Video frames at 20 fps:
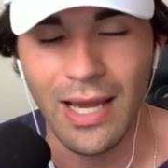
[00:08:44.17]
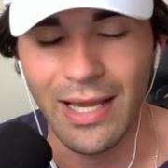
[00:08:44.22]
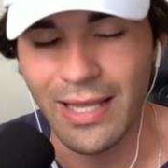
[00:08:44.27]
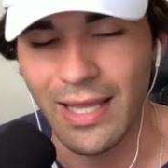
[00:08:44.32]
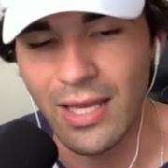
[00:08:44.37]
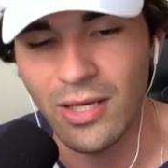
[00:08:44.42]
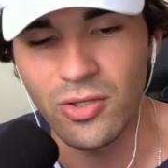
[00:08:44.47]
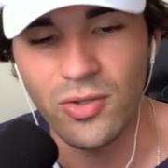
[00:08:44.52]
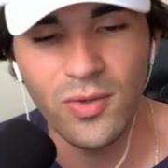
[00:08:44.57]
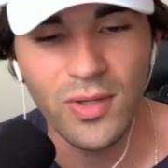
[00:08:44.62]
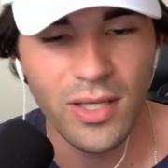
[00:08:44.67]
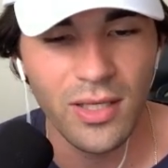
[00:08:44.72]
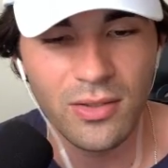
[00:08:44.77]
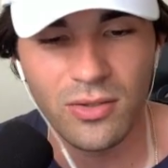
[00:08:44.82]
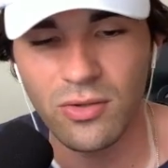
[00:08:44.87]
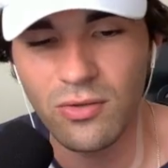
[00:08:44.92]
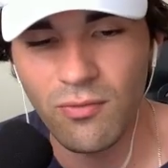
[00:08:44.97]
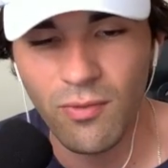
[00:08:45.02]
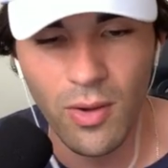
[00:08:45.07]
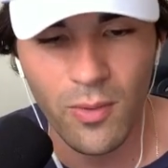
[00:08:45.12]
Again, you can
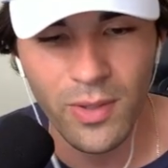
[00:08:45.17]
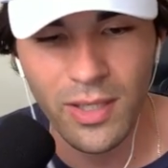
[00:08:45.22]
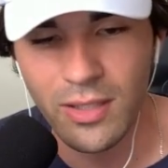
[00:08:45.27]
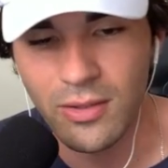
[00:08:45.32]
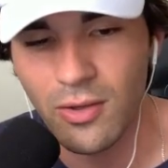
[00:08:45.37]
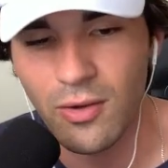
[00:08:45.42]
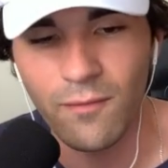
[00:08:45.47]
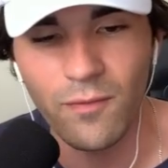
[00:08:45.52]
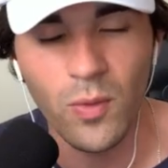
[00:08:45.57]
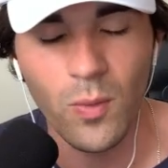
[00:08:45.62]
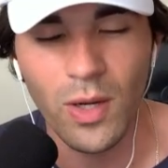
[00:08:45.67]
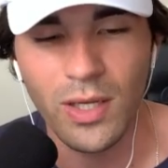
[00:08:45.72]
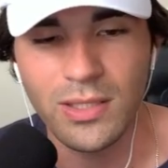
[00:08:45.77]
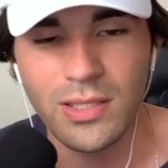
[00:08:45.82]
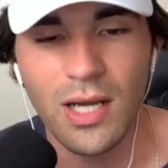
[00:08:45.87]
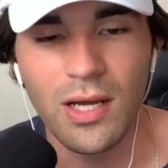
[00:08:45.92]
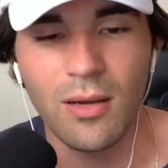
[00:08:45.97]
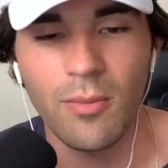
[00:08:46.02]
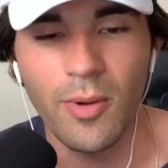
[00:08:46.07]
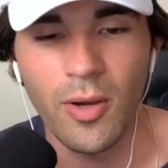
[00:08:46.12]
throw it in there if you want to
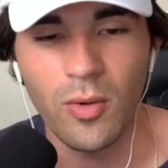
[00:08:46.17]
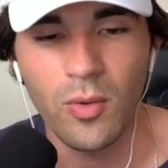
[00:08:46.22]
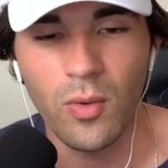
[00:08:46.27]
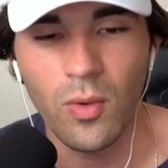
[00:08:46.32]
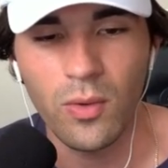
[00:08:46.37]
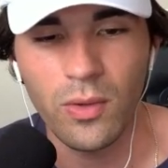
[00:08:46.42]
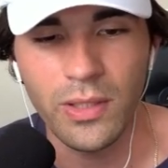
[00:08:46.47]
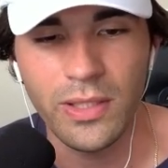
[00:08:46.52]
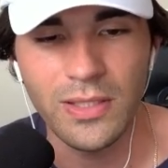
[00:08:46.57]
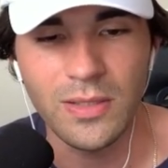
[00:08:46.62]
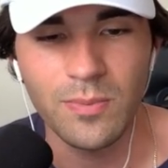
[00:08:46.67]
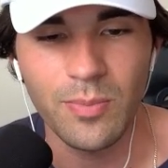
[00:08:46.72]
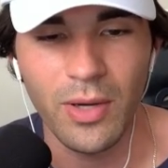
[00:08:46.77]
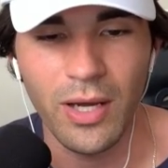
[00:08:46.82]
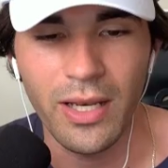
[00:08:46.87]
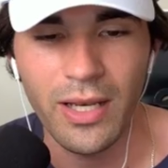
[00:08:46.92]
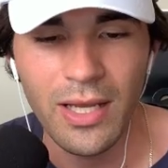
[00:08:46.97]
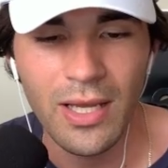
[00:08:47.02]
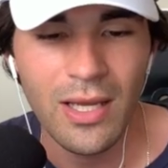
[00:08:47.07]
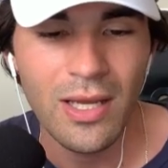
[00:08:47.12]
talk about goalies,
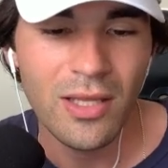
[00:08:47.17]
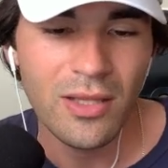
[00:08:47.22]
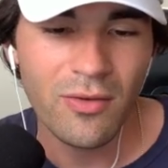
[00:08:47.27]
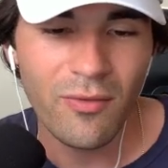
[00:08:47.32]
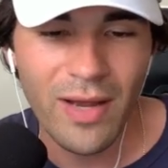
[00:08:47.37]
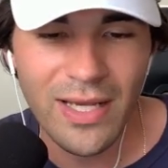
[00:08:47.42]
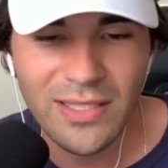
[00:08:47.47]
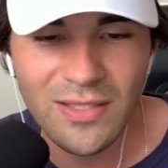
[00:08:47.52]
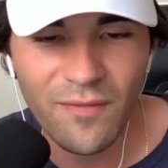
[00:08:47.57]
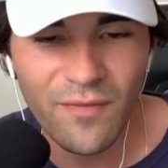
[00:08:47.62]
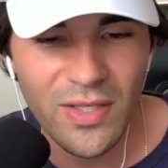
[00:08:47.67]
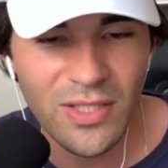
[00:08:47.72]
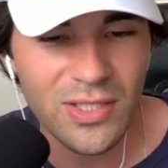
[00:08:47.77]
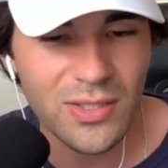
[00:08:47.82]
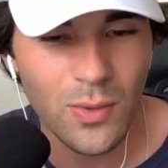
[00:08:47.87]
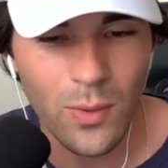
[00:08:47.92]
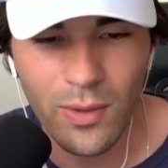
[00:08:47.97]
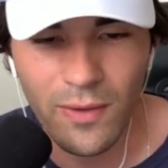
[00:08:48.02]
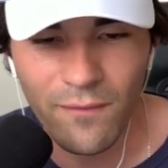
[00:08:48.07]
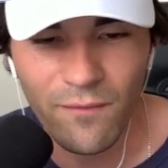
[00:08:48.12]
but the rest of it's
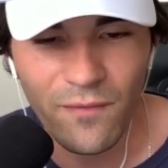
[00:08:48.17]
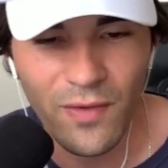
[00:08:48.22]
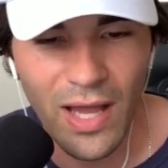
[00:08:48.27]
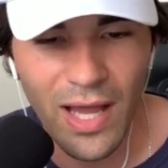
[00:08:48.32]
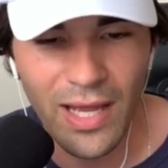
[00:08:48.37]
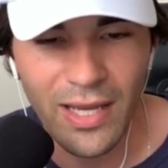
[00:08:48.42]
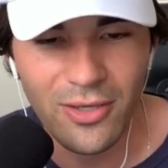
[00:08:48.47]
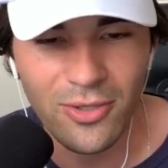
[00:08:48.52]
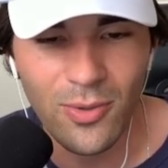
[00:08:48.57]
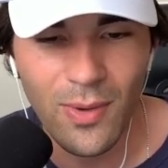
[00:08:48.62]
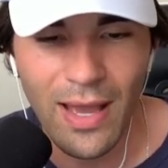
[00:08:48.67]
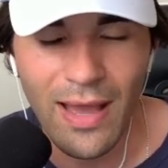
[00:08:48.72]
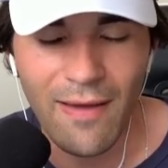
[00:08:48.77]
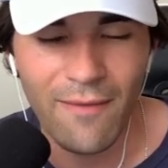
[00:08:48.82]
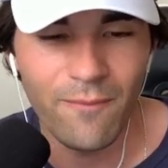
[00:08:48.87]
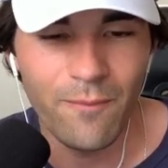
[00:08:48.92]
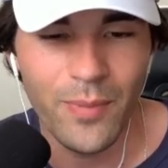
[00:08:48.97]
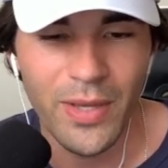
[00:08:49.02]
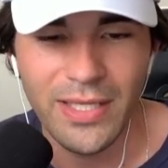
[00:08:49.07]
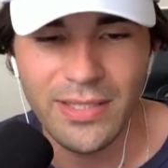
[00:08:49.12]
sort of fine. You
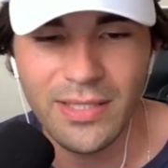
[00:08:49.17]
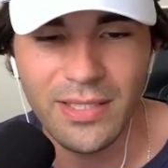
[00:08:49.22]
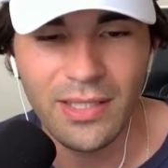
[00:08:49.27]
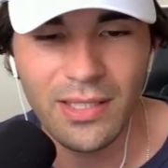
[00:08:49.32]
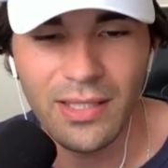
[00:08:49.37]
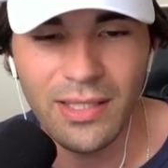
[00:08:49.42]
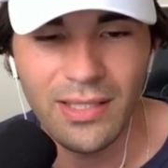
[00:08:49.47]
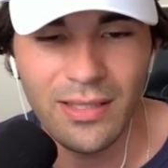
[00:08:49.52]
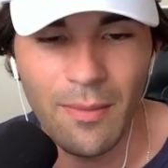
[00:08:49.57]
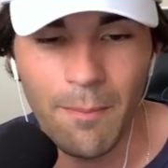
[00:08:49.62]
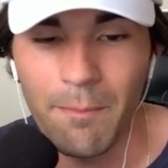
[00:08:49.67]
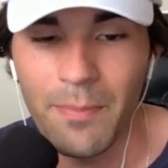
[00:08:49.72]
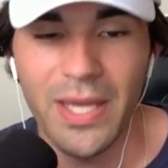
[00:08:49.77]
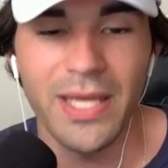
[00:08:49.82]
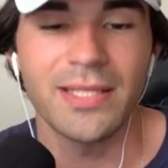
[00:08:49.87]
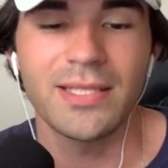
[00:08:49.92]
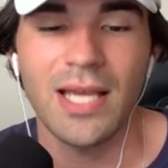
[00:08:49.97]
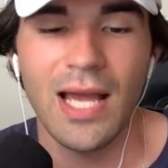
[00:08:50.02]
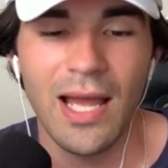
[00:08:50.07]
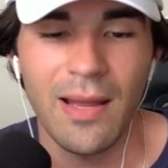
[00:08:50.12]
have basically the
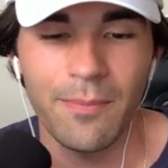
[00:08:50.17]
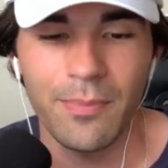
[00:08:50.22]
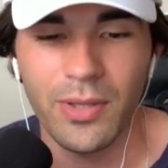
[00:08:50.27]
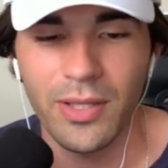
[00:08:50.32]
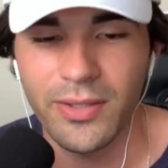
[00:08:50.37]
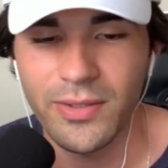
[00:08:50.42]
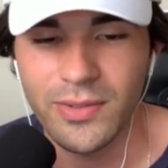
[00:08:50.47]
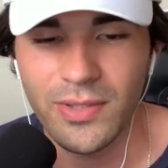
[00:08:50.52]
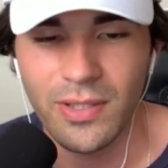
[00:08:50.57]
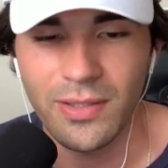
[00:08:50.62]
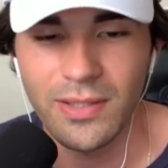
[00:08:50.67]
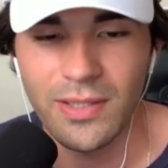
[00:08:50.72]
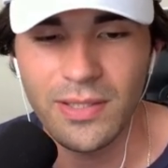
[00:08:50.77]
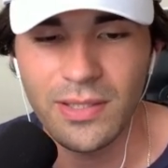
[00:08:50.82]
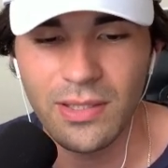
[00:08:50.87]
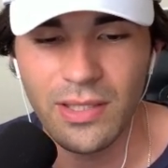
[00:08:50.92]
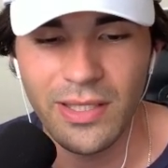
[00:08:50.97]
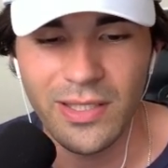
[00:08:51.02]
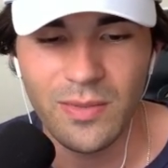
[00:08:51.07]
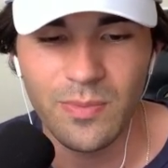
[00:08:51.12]
big-time players on
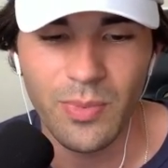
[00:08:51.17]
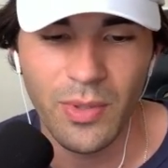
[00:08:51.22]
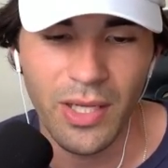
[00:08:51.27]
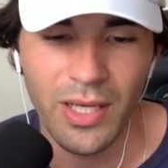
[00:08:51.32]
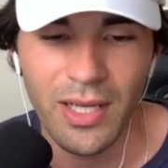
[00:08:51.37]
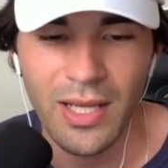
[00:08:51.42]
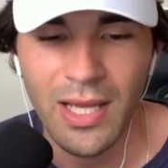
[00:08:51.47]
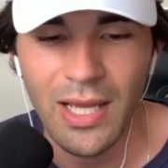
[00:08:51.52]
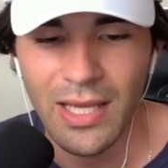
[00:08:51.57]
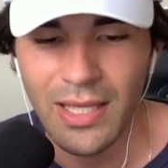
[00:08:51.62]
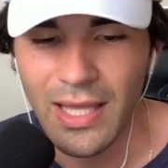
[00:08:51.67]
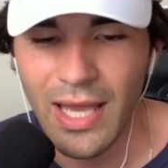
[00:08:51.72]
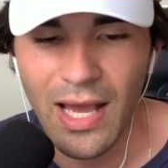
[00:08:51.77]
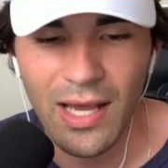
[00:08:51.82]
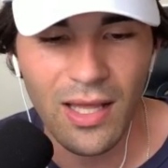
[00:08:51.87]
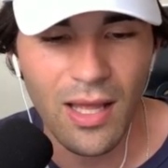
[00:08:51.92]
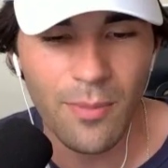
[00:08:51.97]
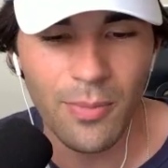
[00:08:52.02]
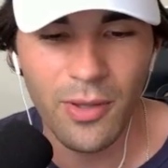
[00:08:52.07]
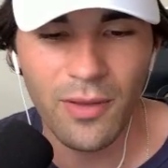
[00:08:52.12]
this list, but yeah,
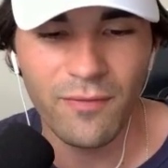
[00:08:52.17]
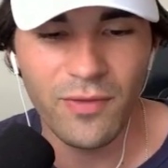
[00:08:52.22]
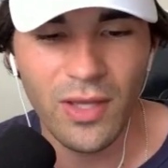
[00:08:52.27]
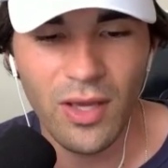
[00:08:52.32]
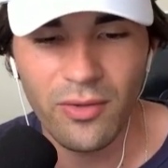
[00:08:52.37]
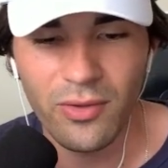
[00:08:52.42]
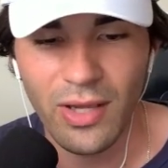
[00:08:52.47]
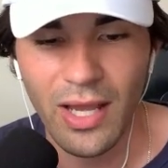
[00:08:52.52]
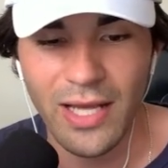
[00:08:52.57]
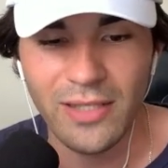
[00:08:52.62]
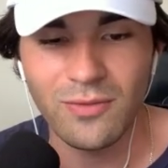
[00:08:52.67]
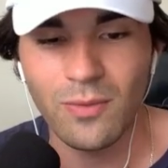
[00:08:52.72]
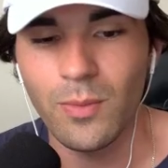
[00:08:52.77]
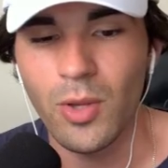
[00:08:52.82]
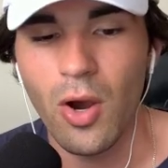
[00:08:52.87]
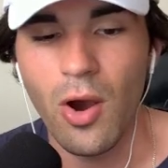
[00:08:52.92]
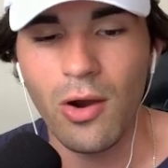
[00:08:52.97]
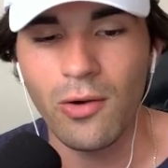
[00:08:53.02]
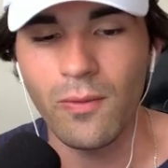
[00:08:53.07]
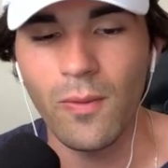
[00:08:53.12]
a couple of the other guys from
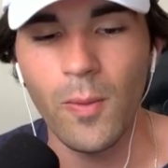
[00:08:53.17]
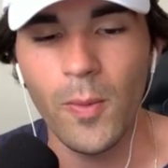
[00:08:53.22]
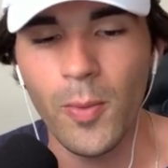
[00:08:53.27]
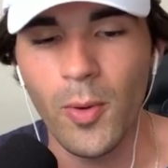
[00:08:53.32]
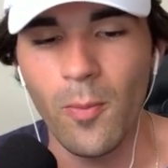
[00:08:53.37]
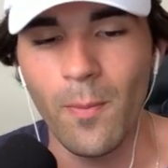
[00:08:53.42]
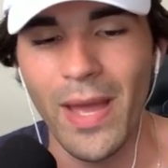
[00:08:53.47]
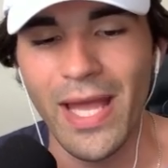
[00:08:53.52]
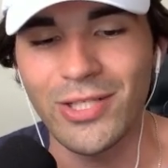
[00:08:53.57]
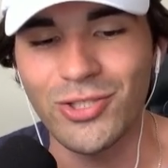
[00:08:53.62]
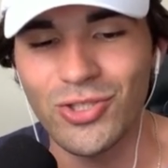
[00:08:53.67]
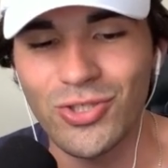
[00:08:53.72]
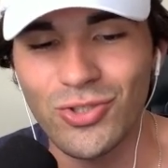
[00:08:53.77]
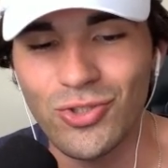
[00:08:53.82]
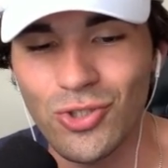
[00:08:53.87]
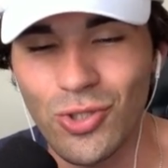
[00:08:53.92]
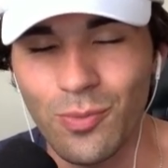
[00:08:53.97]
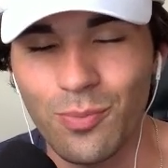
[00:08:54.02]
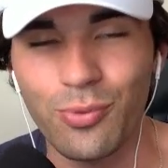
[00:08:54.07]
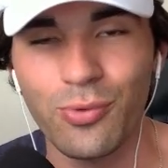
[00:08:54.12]
your honorable mention
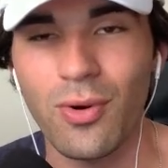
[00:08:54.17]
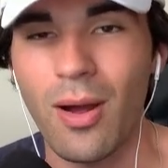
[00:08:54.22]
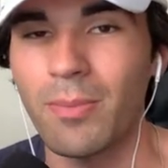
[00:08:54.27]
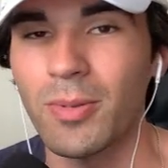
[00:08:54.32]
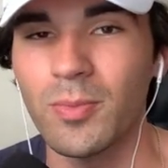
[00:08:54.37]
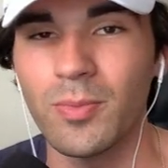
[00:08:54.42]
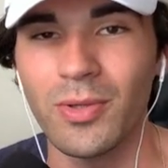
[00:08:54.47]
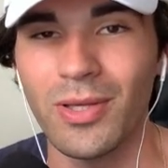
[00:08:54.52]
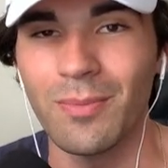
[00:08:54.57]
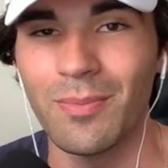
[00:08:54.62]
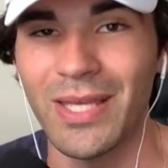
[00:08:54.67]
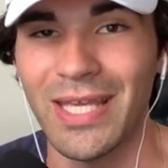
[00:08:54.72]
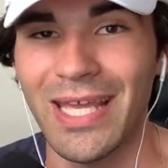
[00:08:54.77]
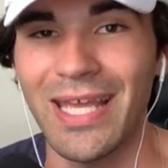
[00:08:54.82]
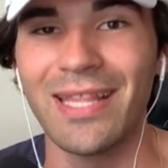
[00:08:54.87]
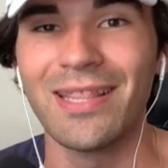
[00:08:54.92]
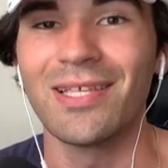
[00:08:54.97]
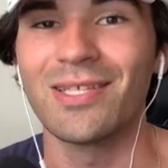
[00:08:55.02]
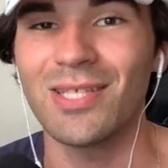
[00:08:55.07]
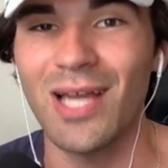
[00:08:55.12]
should probably be
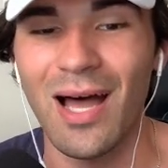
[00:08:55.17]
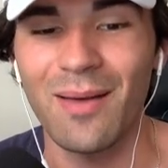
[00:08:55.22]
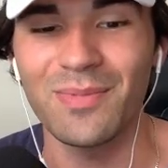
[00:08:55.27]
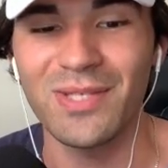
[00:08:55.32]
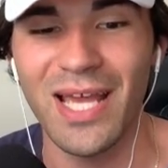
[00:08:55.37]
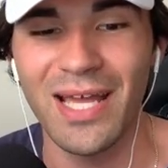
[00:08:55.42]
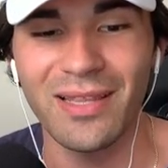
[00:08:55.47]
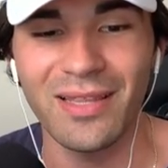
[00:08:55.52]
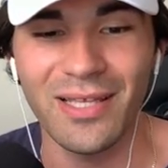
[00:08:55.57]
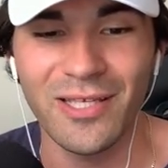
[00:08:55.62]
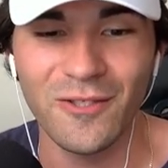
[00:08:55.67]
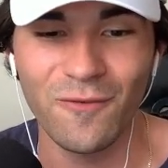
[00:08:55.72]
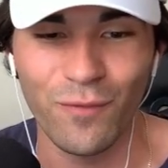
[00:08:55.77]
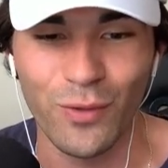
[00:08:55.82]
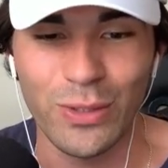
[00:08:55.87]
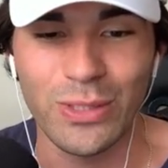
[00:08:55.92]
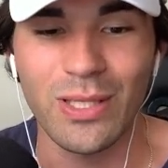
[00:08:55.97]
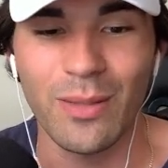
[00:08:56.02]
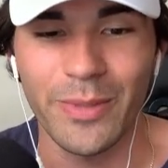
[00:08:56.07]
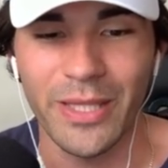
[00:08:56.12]
in the top 10 list
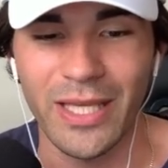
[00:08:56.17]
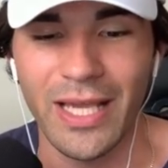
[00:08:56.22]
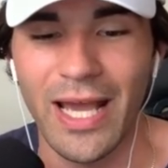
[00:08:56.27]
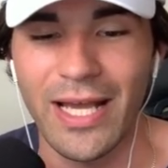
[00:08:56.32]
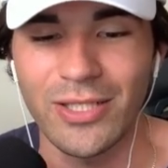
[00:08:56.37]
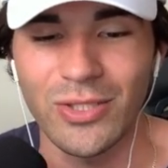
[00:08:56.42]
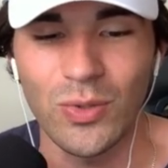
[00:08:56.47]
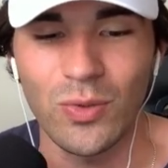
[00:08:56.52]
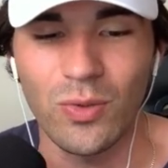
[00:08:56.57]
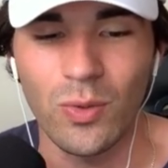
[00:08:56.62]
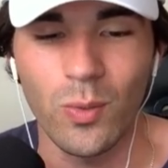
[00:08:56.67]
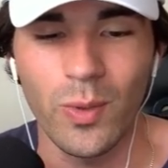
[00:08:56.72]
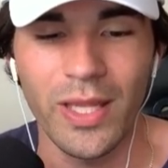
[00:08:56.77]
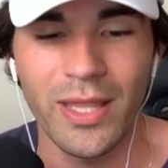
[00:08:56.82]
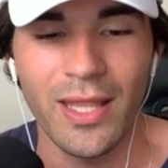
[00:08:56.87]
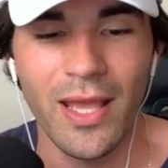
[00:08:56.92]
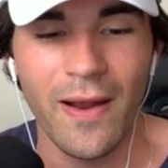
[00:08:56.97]
for some of the guys you threw in